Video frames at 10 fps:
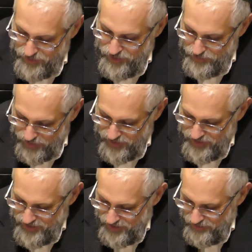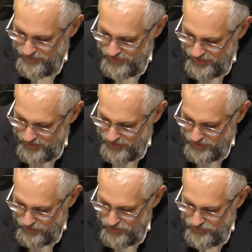an abundance of
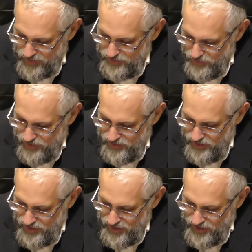the good of this world,